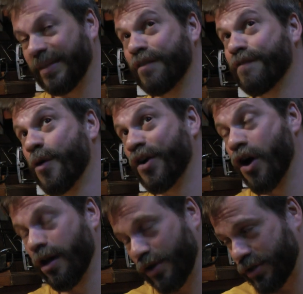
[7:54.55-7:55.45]
didn't vote at
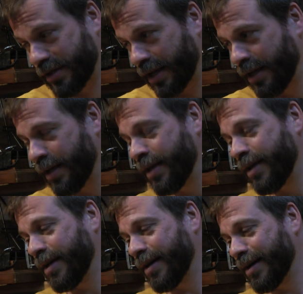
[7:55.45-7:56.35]
all, I should say.
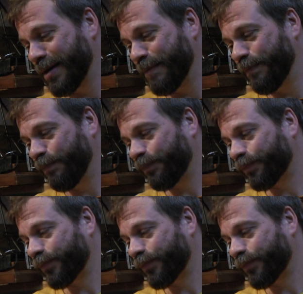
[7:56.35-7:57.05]
Um,